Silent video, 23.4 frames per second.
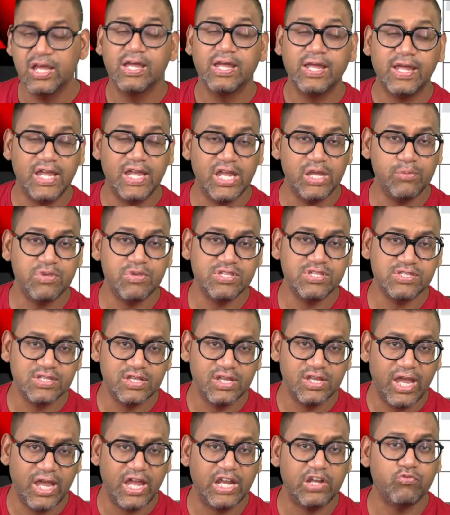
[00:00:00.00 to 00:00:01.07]
A means
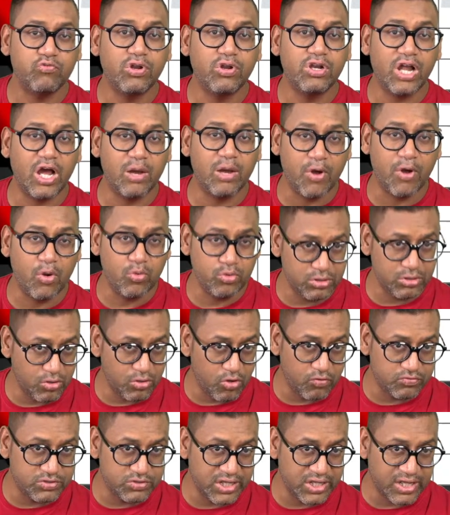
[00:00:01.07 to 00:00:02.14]
annual amount
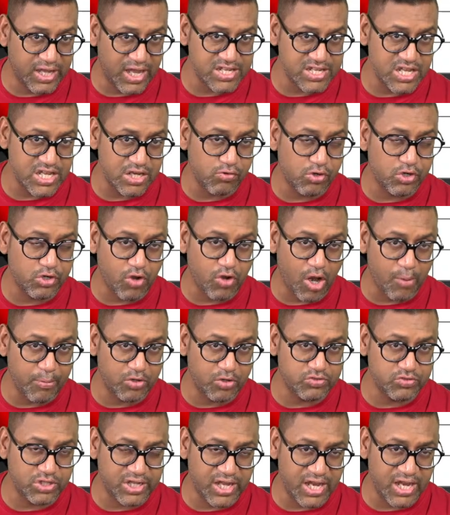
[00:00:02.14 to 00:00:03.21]
of the cash, annual requirement of the
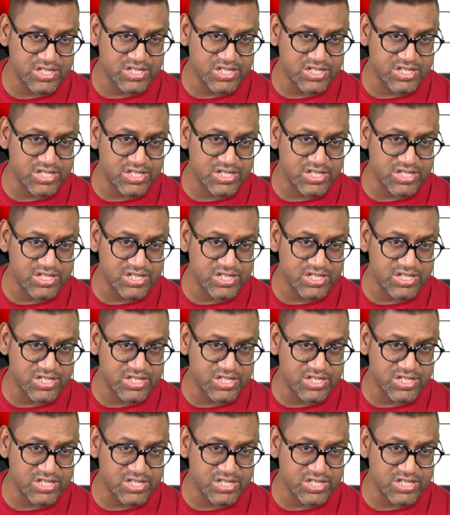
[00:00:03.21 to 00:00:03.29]
cash.